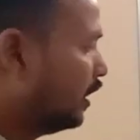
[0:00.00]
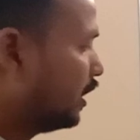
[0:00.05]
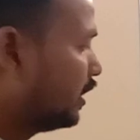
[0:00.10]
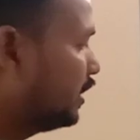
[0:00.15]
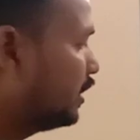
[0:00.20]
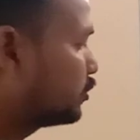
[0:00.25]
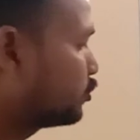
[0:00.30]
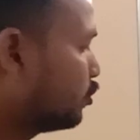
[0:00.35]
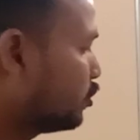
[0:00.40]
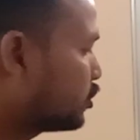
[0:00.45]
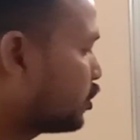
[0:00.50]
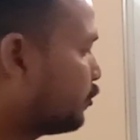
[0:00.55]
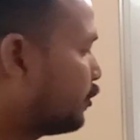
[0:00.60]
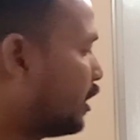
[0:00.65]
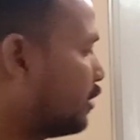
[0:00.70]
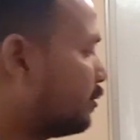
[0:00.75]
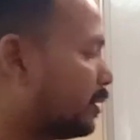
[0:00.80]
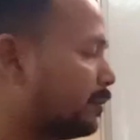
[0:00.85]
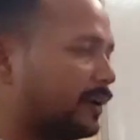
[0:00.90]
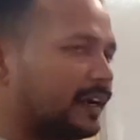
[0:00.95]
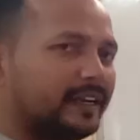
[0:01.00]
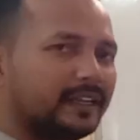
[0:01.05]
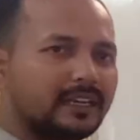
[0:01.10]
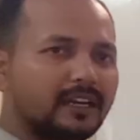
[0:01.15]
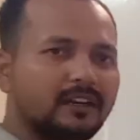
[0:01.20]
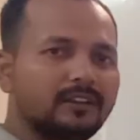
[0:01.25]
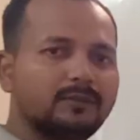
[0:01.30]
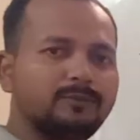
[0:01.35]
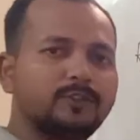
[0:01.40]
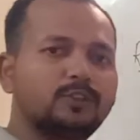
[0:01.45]
Here, source of alpha
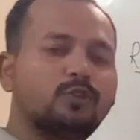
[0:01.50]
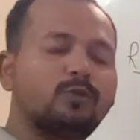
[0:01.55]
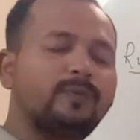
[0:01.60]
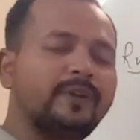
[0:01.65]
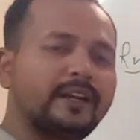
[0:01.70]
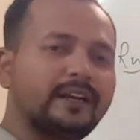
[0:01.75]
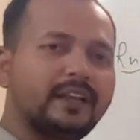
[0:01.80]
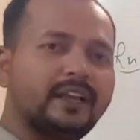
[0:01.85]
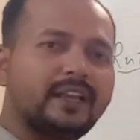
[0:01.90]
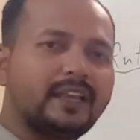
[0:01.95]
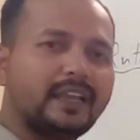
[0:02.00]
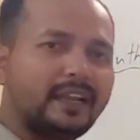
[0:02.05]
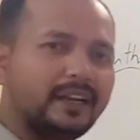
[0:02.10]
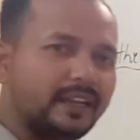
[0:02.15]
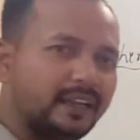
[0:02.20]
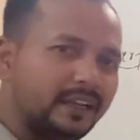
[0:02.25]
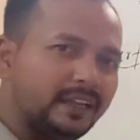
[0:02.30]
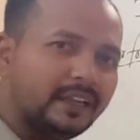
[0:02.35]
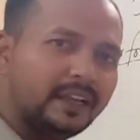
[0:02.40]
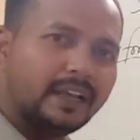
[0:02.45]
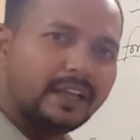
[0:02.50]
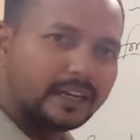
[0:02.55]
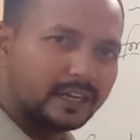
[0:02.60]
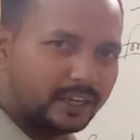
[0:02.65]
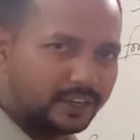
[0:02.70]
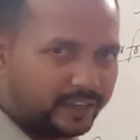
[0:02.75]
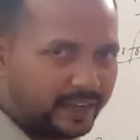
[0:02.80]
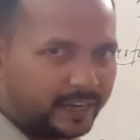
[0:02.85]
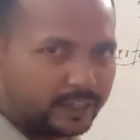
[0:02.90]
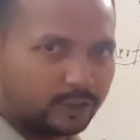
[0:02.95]
particle, you may take any
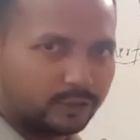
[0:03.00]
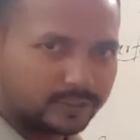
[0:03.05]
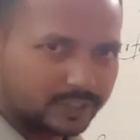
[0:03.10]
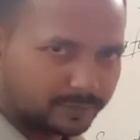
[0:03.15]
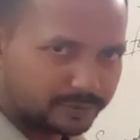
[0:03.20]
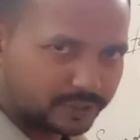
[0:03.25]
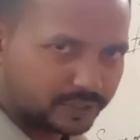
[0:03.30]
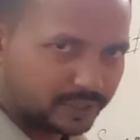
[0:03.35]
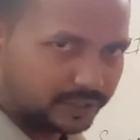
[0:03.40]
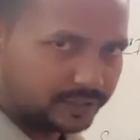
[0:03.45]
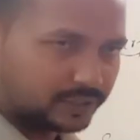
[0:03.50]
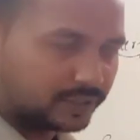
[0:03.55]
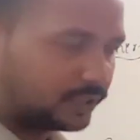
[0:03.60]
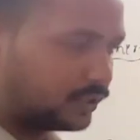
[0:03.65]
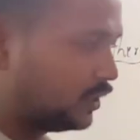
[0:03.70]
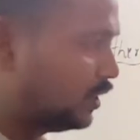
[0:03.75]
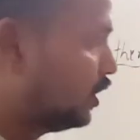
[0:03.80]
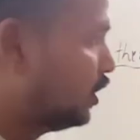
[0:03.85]
radioactive substance.